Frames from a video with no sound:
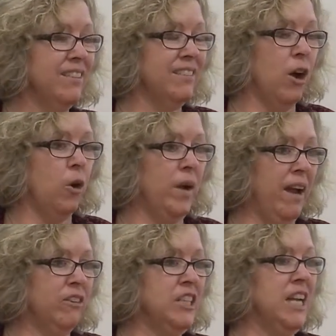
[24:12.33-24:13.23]
So
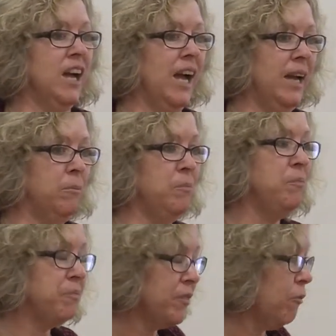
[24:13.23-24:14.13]
every time,
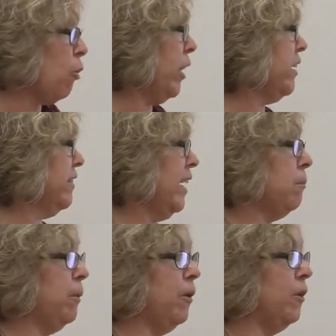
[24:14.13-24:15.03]
for
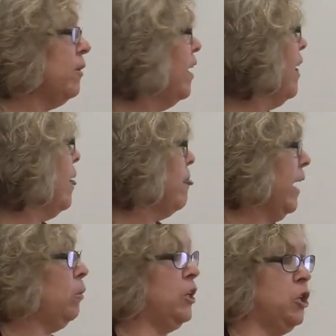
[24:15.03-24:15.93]
example,
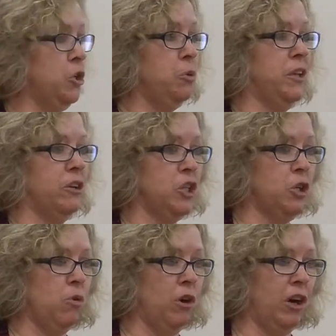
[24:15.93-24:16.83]
they would do their
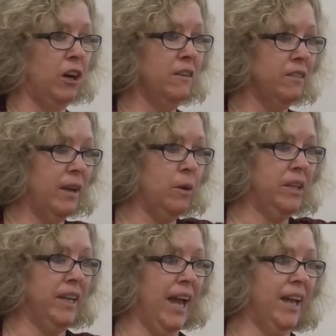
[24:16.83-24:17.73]
chore, they
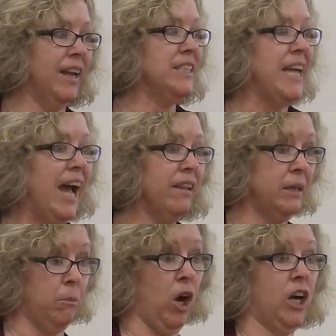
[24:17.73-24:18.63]
would get a
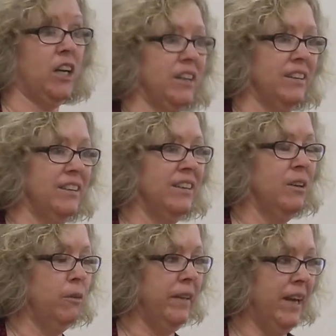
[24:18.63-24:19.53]
tally mark.
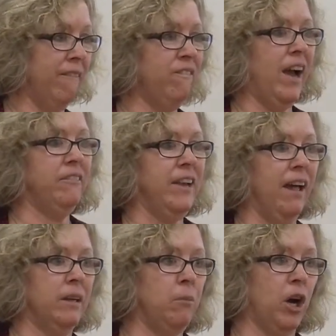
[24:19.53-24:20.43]
When they got 5
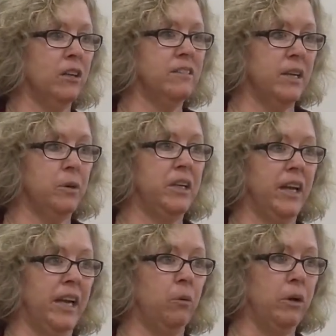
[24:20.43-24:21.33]
tally marks, they would
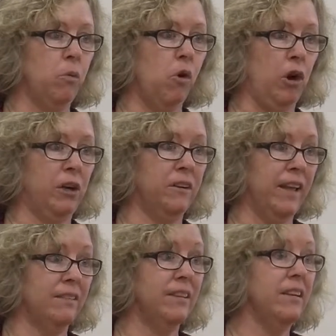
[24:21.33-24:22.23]
get a reward.
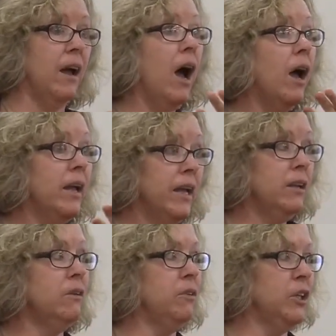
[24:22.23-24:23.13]
That's an
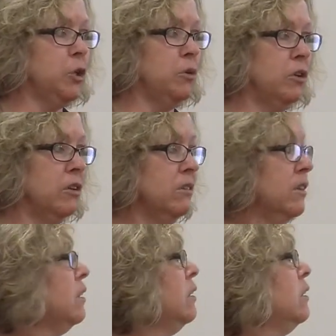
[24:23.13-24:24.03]
individual
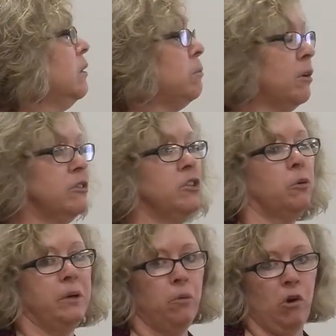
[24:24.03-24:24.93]

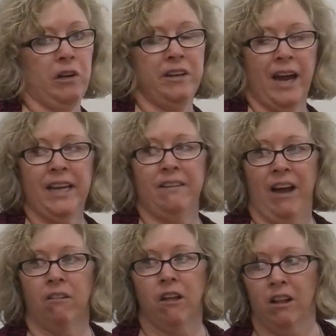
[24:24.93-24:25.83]
personal reward, and I gave
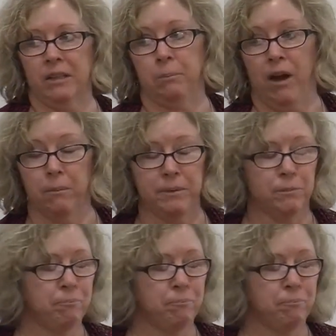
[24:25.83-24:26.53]
out lollipops.